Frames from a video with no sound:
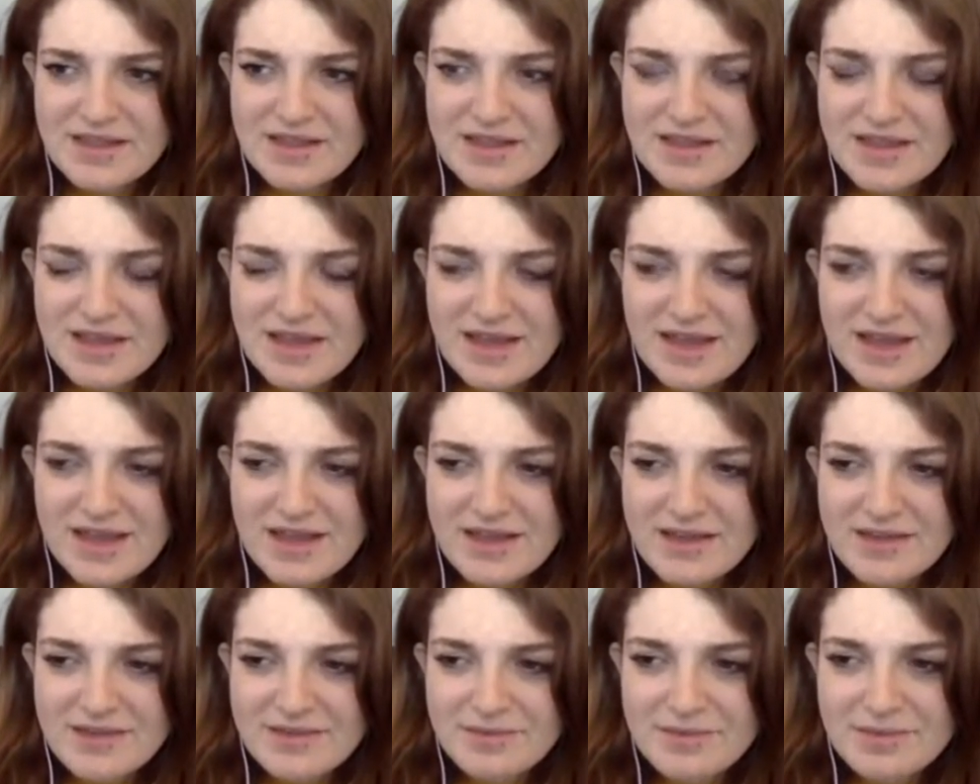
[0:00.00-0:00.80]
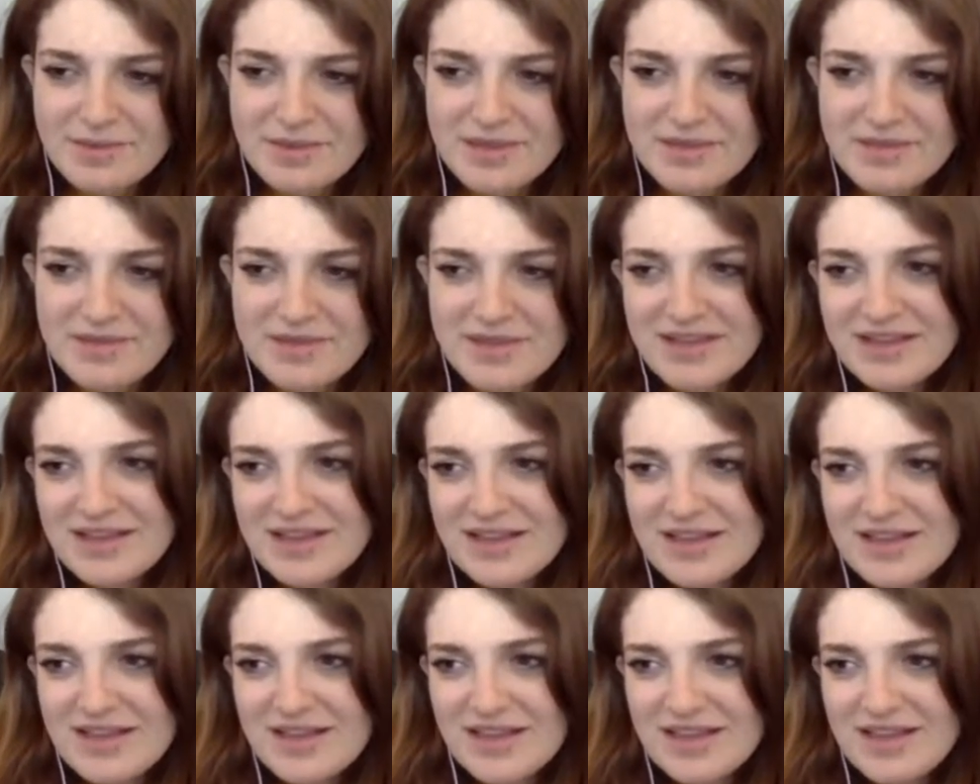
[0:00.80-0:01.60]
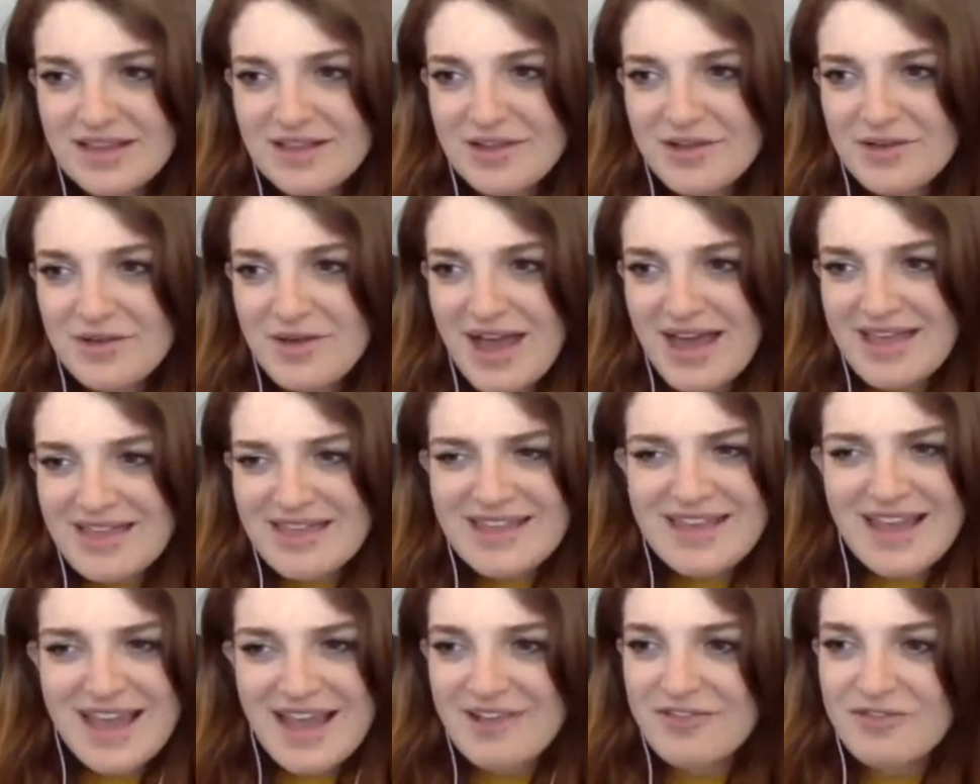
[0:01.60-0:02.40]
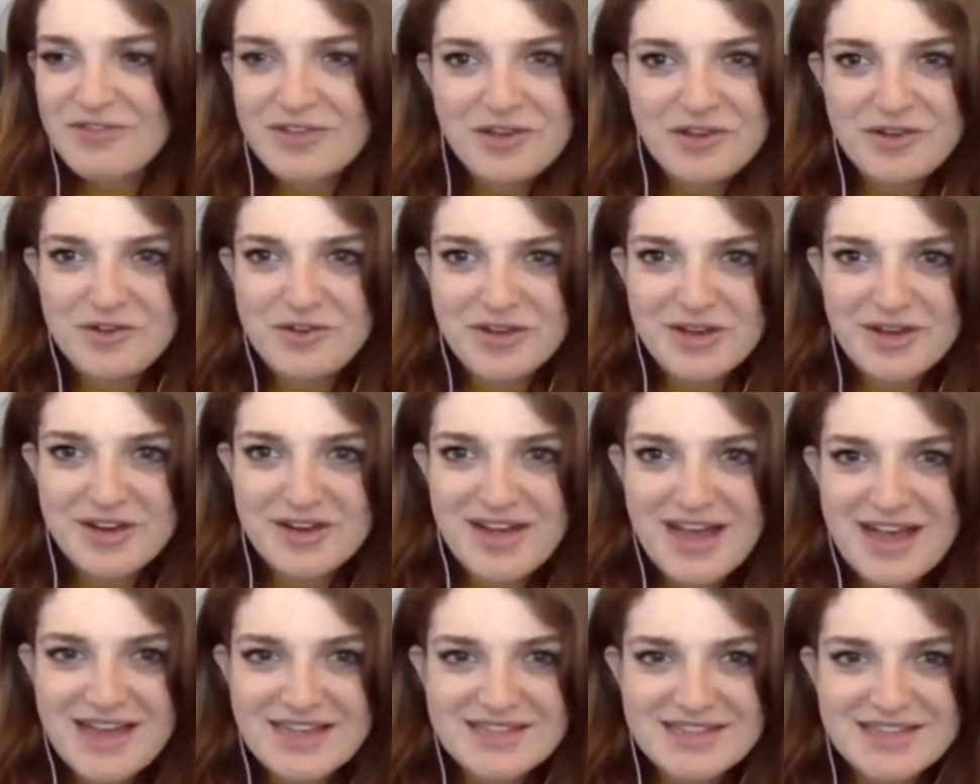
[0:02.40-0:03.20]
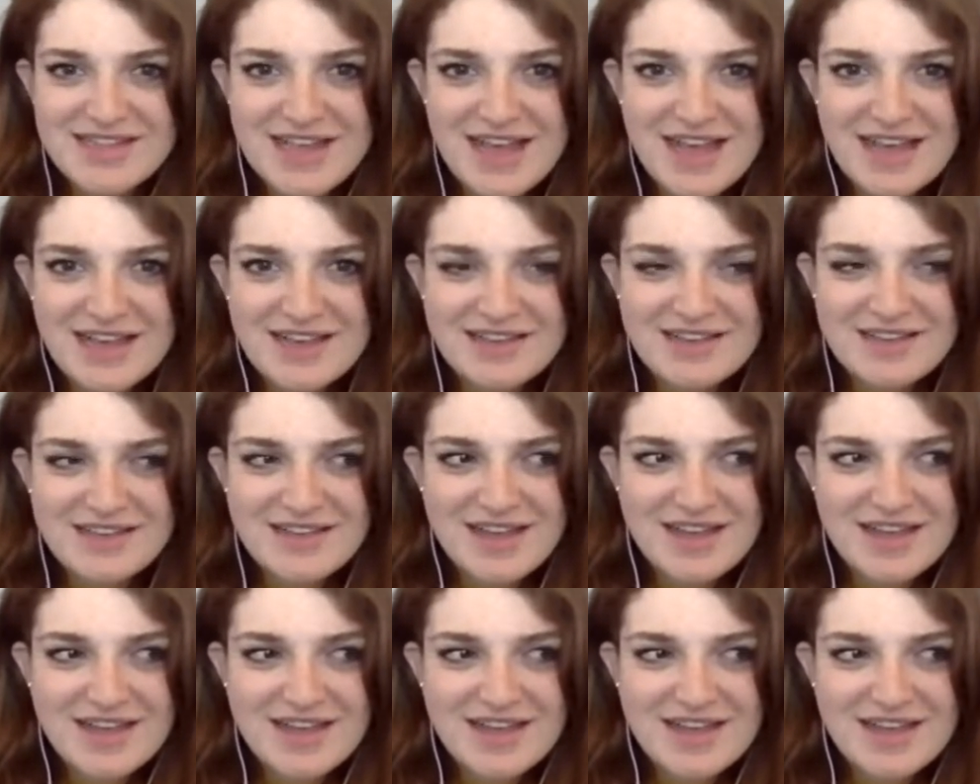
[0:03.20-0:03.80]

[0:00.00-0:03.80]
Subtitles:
Yeah, but I mean, you know, I think every career has that.